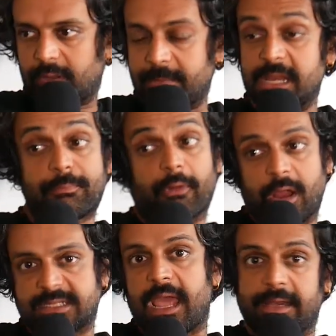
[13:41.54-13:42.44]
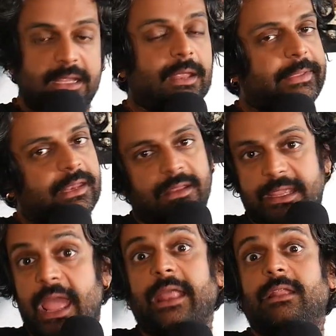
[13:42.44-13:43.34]
I mean, he brought down. I mean,
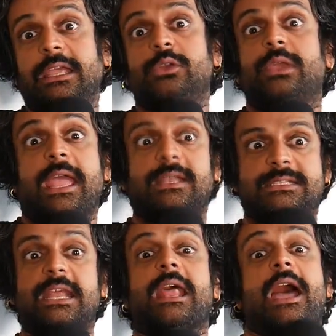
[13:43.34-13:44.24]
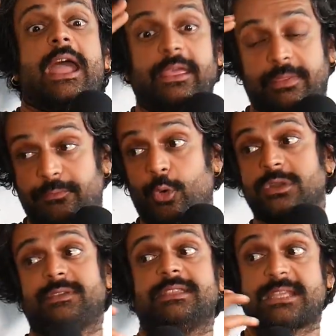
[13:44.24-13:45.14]
again, like you can't deny the
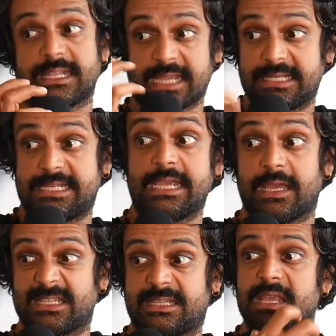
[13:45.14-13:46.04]
force of this guy's ideas.